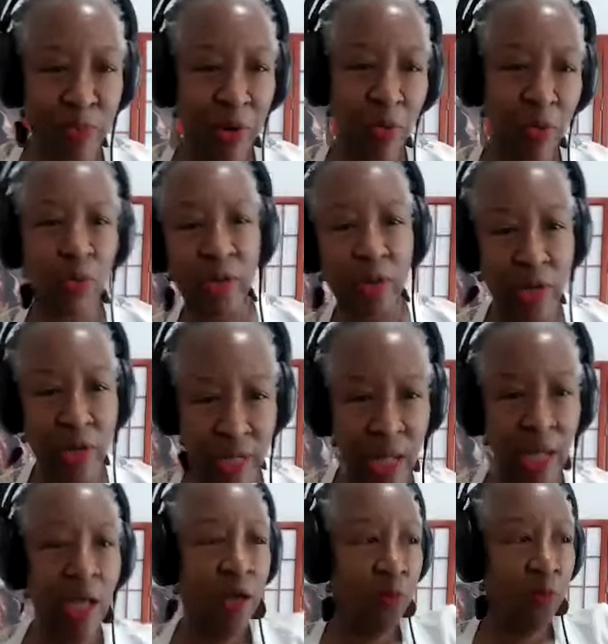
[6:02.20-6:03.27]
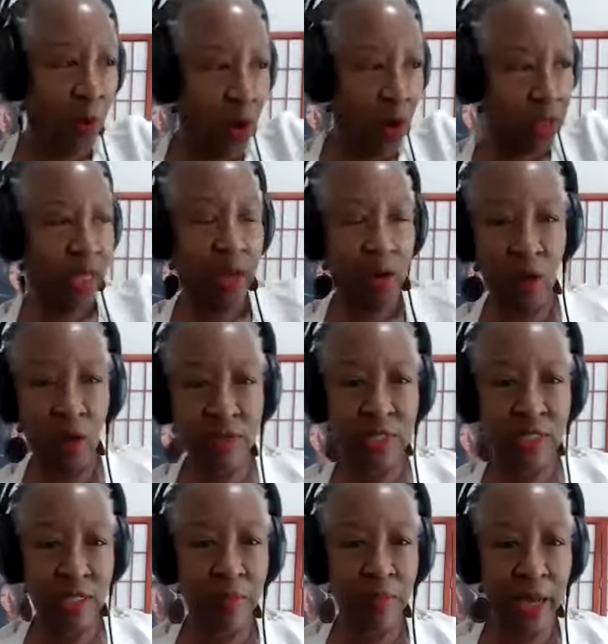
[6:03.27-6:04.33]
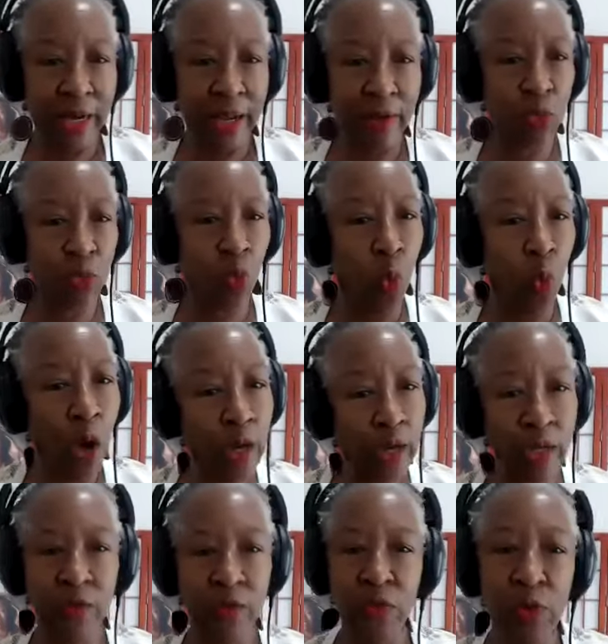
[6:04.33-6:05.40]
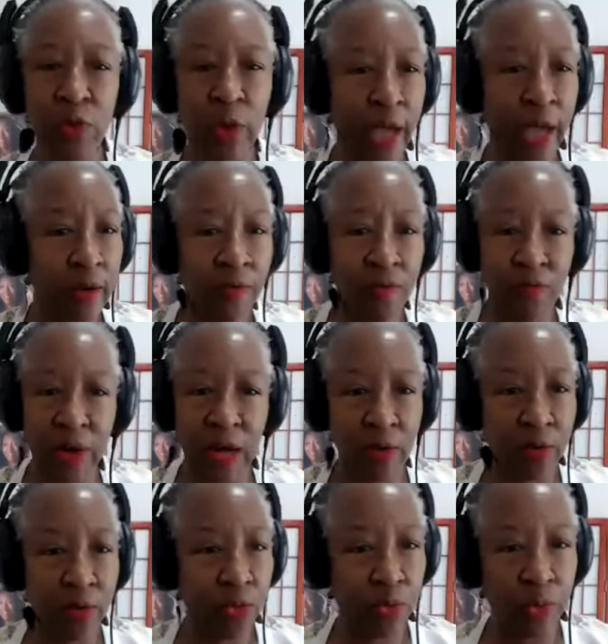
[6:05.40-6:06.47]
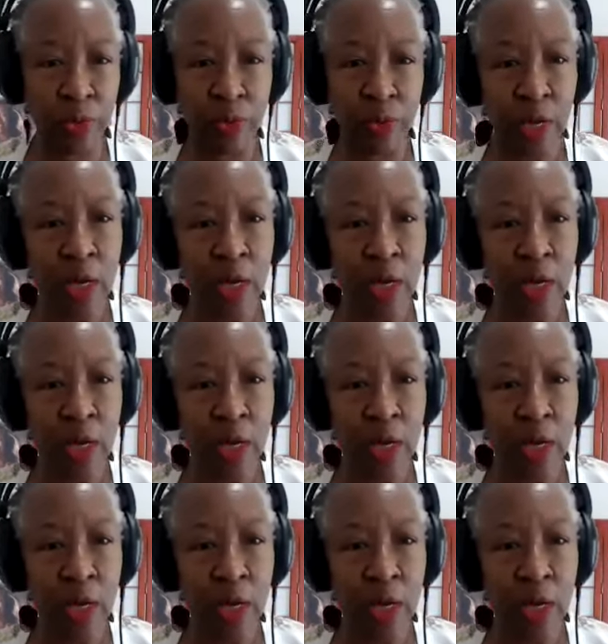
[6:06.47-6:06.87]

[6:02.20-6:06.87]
but we're going to pawn that off to somebody else. What if you hadn't followed through?